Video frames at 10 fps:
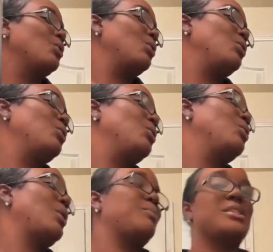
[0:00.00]

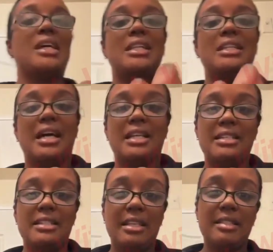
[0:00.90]
Ooh, I'm telling y'all,
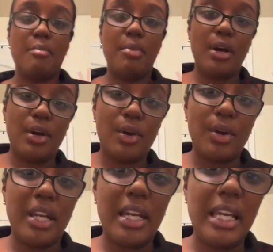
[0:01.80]
this is
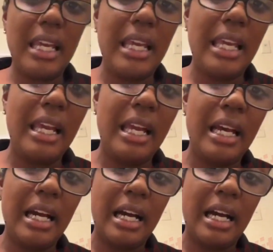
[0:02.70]
burning.